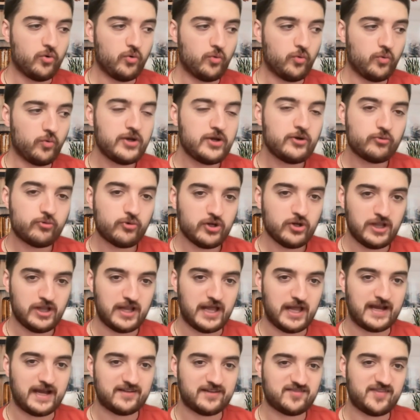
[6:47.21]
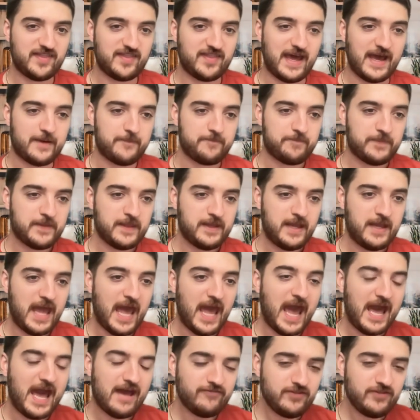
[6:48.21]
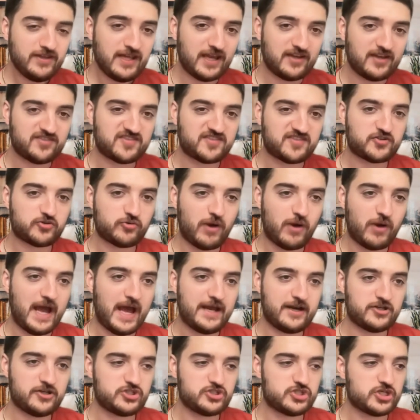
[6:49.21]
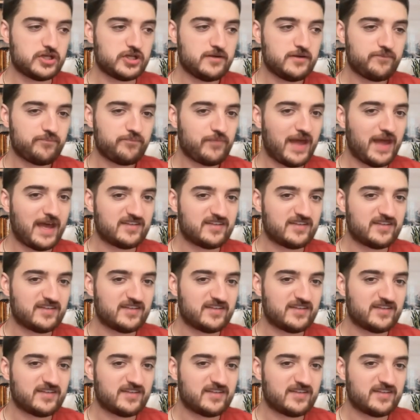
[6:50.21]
we realize that having a strategy